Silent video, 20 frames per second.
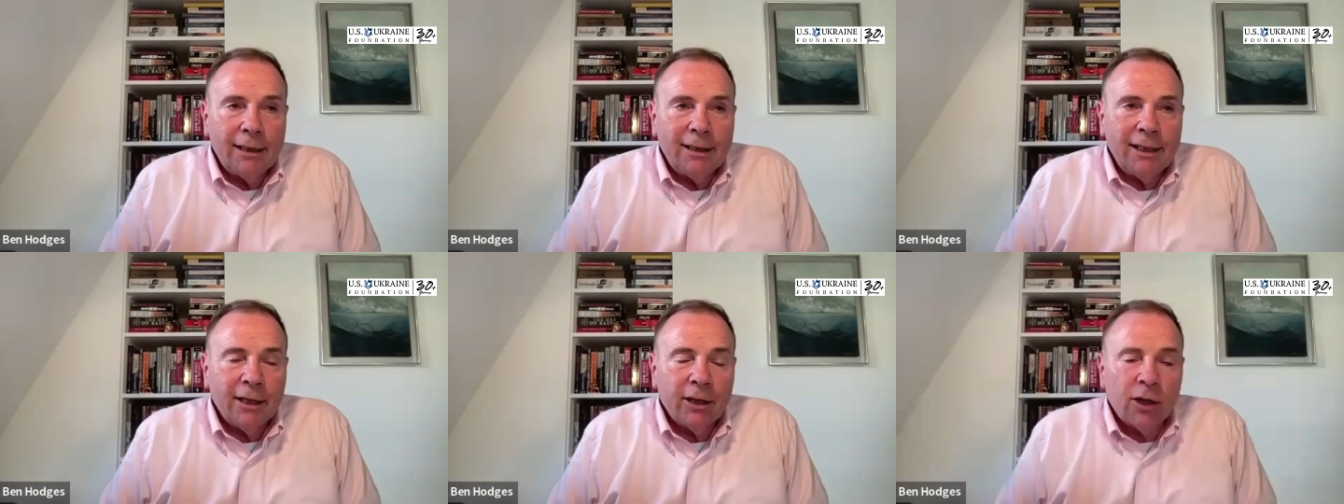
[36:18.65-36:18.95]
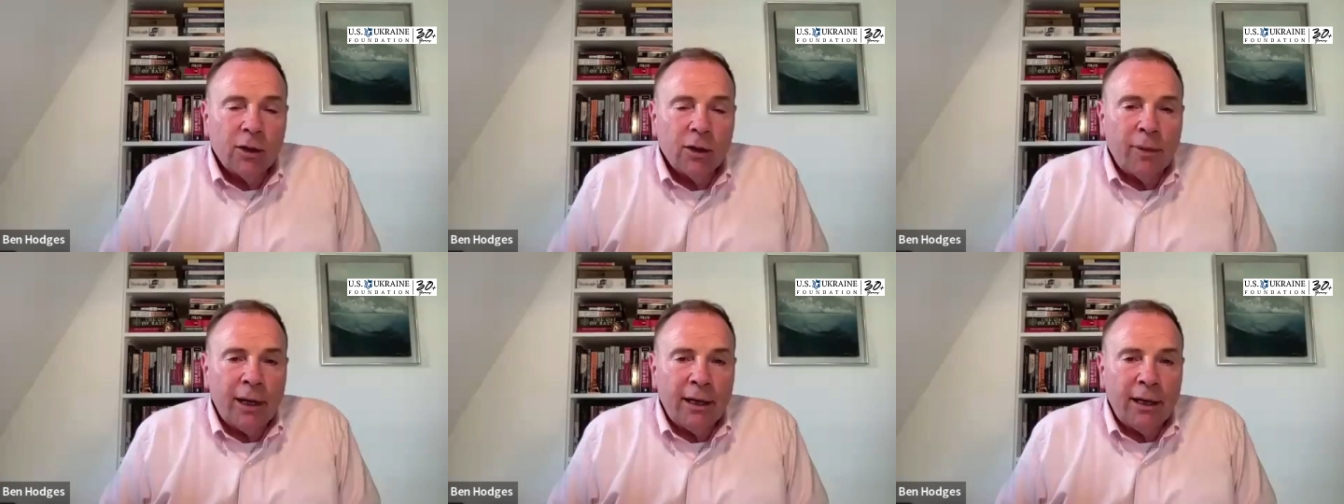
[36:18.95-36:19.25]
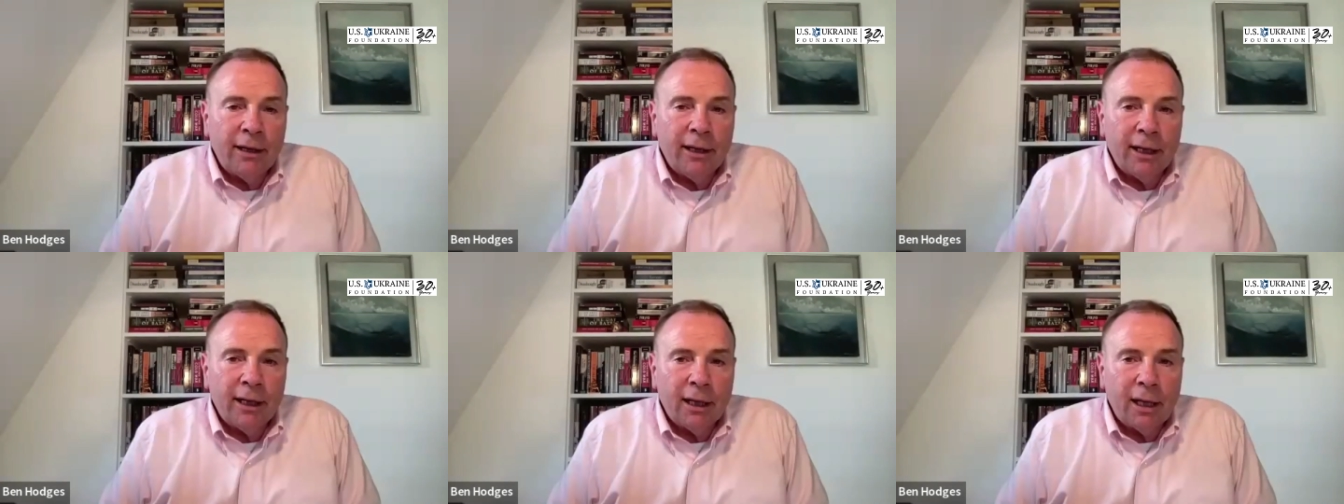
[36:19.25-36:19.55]

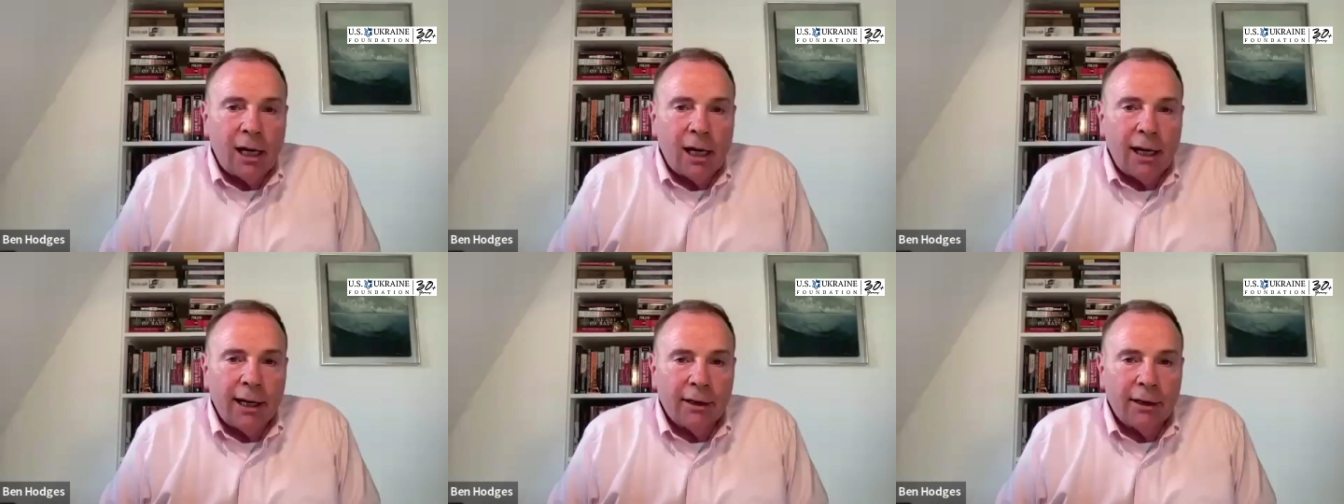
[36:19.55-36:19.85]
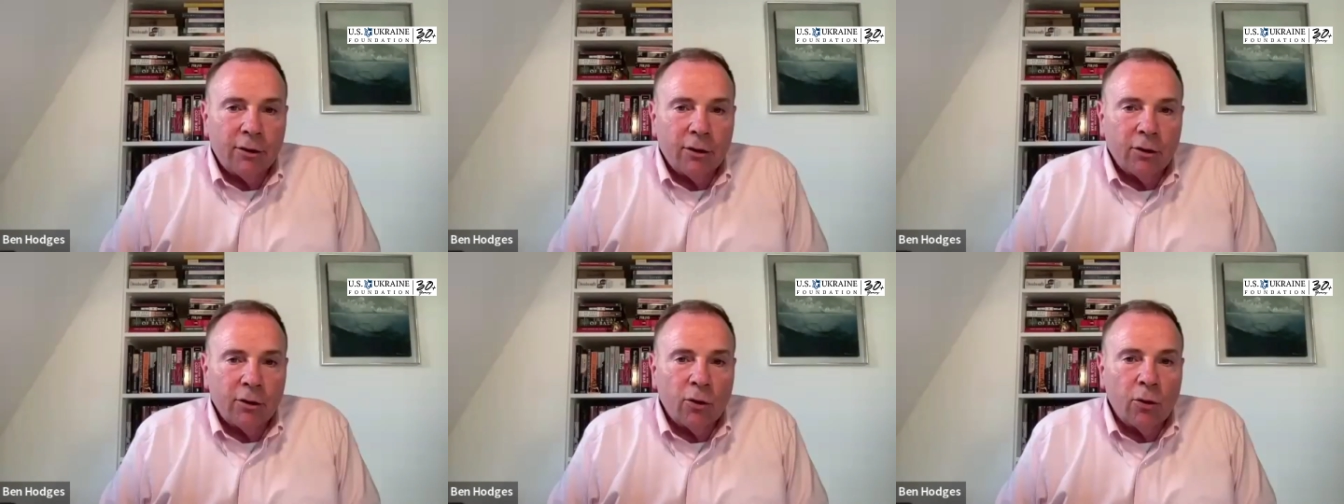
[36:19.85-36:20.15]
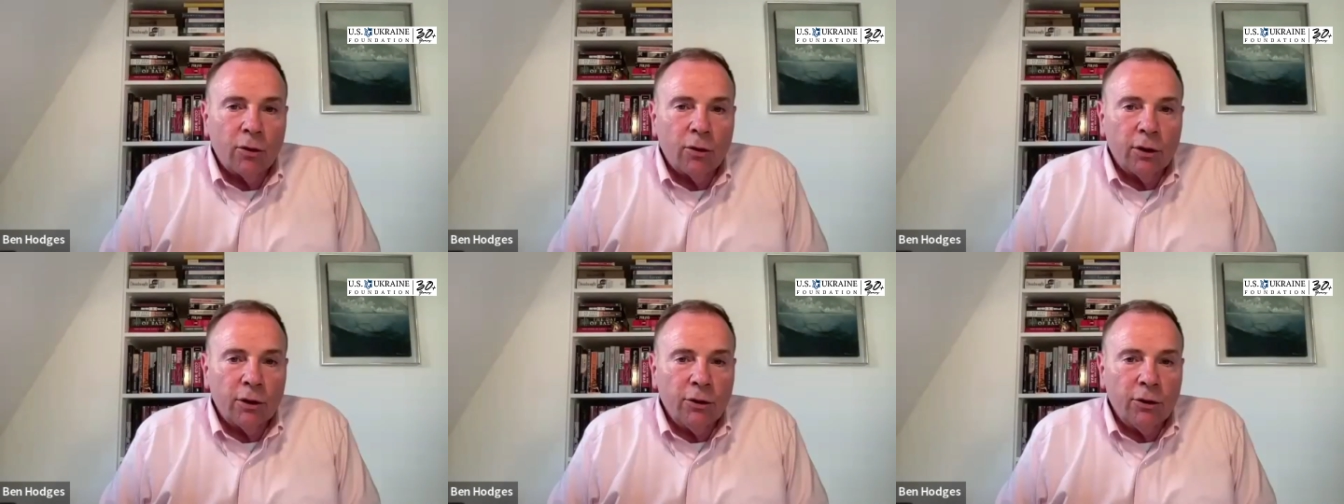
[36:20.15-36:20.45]
anticipate the alliance is
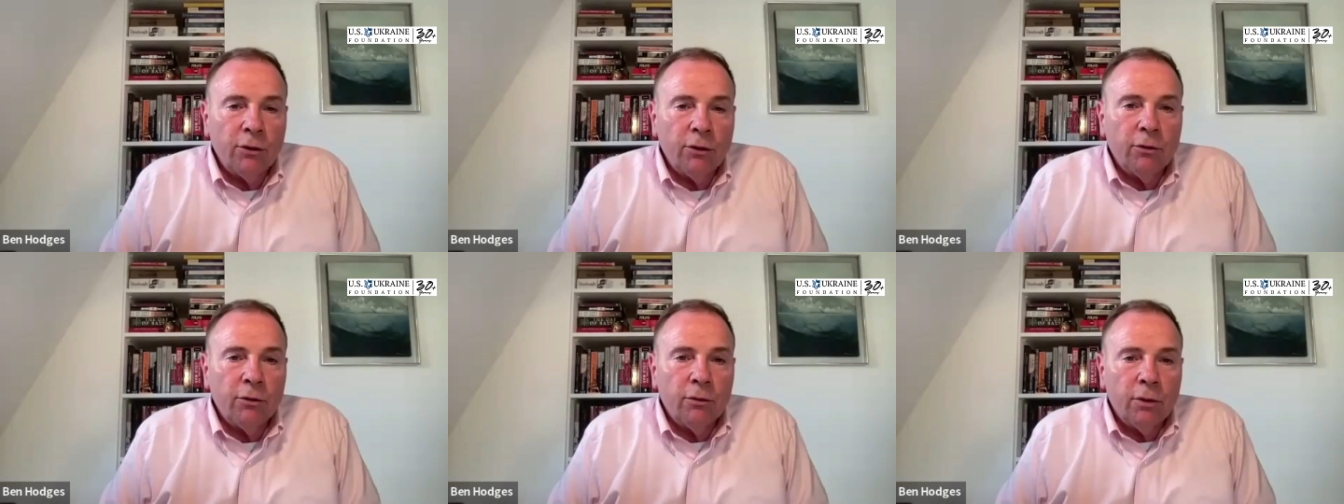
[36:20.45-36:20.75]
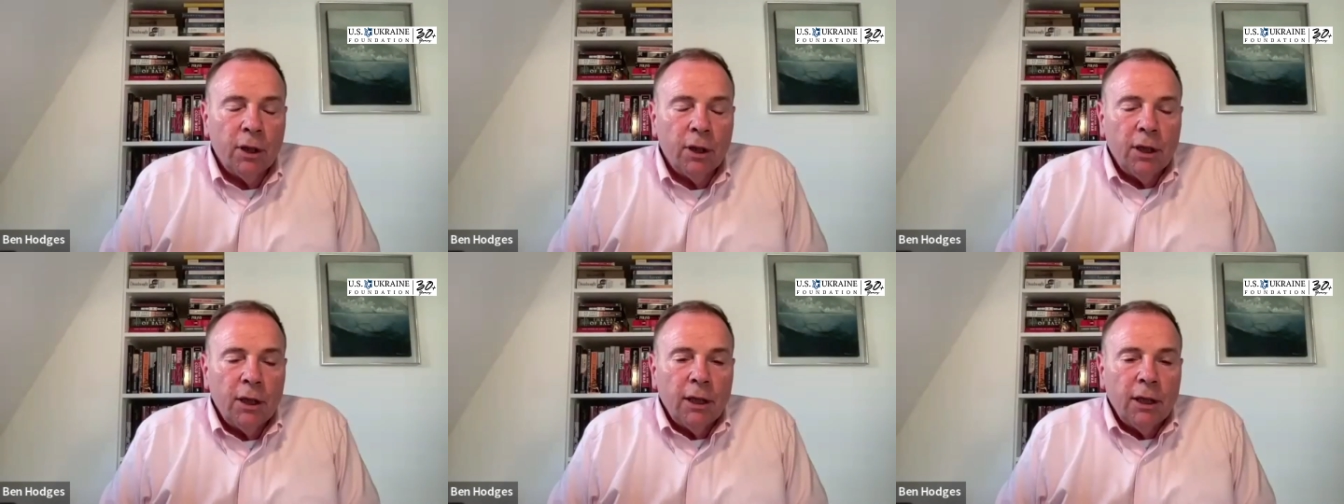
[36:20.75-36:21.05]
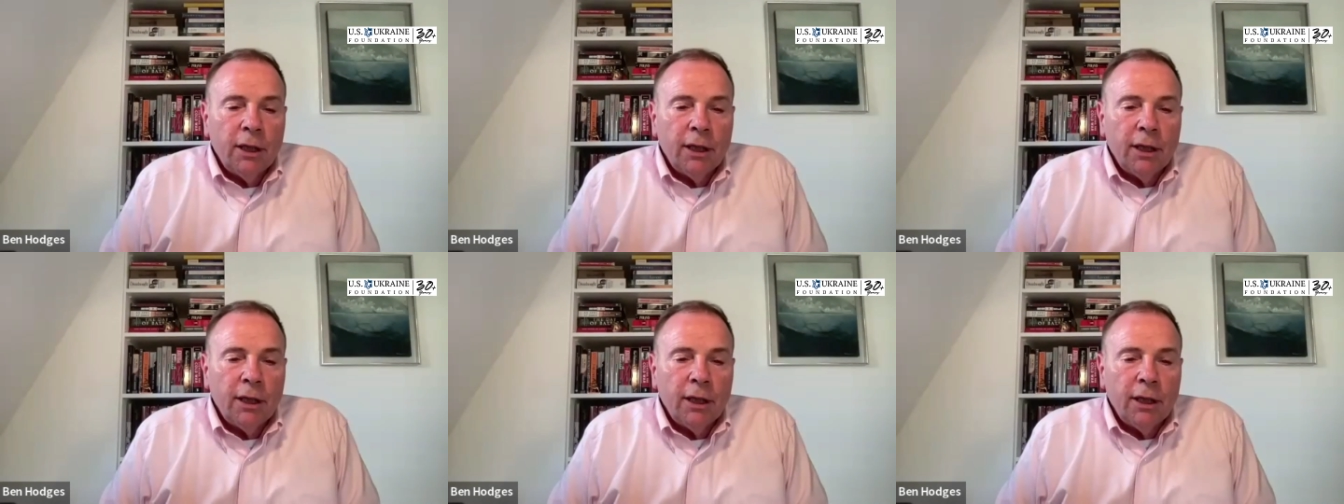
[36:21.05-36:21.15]
going to do